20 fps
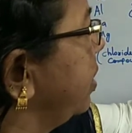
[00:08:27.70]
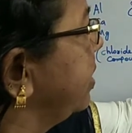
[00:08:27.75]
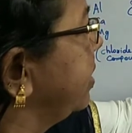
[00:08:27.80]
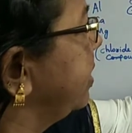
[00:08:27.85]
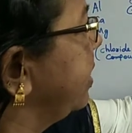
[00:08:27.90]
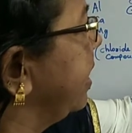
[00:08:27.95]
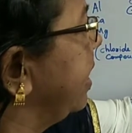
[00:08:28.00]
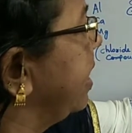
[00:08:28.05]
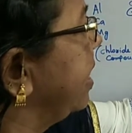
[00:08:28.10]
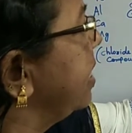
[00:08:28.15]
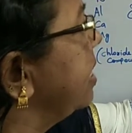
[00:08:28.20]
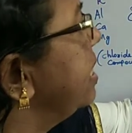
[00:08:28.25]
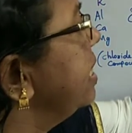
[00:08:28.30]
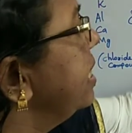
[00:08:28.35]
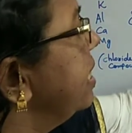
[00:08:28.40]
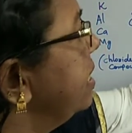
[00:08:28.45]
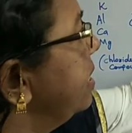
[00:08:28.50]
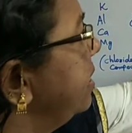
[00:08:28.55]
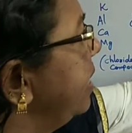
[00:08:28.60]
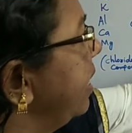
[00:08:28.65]
is
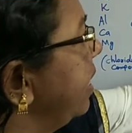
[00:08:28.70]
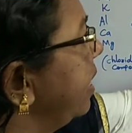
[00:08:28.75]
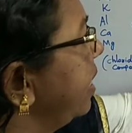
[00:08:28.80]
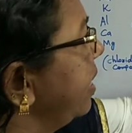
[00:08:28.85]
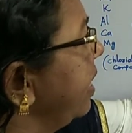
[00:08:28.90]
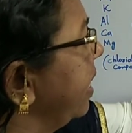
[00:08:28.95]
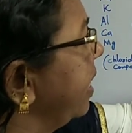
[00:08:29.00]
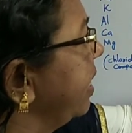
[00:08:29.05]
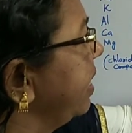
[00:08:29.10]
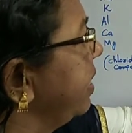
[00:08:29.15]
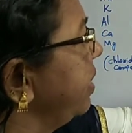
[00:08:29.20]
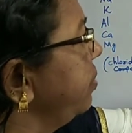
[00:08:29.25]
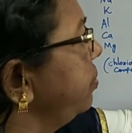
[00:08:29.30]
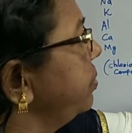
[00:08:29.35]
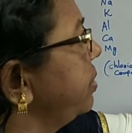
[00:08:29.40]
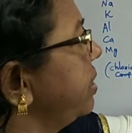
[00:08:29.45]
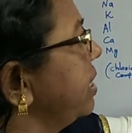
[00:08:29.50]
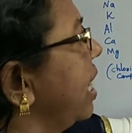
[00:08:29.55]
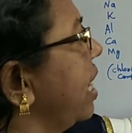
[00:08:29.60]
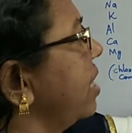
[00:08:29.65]
there negative
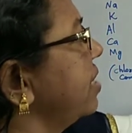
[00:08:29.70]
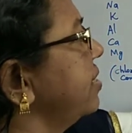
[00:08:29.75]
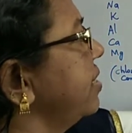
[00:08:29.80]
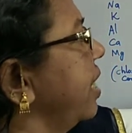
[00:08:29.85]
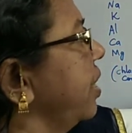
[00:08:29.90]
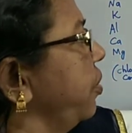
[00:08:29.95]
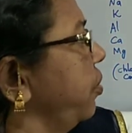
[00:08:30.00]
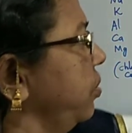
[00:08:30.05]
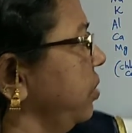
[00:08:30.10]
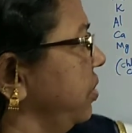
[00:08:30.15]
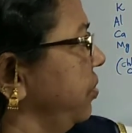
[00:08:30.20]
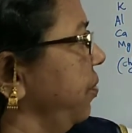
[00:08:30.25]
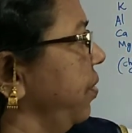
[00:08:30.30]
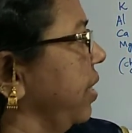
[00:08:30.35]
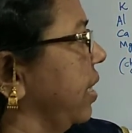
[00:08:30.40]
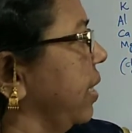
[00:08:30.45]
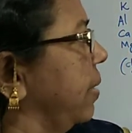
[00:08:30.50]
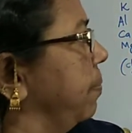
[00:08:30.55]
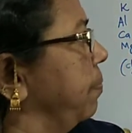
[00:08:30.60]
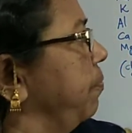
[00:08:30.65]
charged ions will
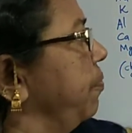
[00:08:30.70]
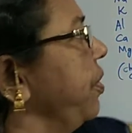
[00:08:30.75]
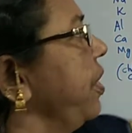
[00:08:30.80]
come.